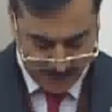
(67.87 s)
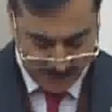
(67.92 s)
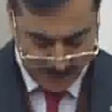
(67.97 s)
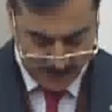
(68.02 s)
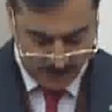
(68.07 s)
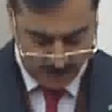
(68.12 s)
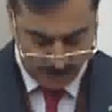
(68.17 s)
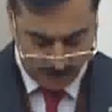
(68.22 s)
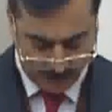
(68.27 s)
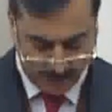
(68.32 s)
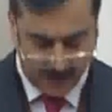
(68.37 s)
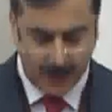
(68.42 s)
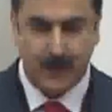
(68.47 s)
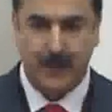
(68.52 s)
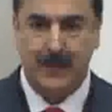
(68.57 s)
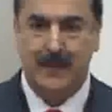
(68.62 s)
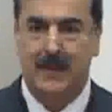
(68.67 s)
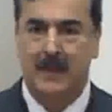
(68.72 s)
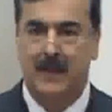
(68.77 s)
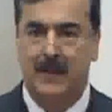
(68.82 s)
million
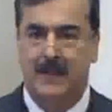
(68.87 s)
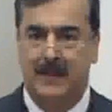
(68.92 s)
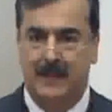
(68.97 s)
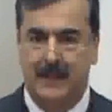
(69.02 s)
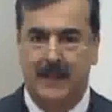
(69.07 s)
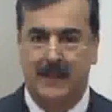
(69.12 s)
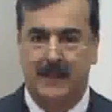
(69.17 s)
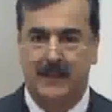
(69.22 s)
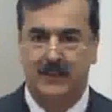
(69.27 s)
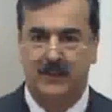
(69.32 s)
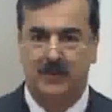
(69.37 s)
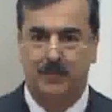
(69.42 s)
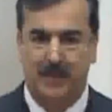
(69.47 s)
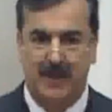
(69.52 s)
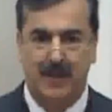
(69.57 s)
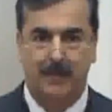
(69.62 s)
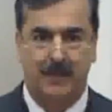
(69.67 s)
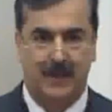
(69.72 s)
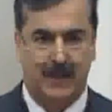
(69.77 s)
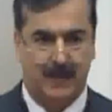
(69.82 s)
proud Turkish
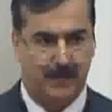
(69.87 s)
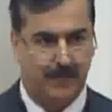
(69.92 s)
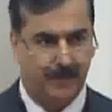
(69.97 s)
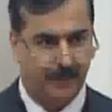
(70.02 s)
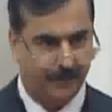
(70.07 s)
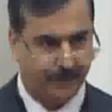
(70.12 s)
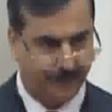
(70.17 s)
people.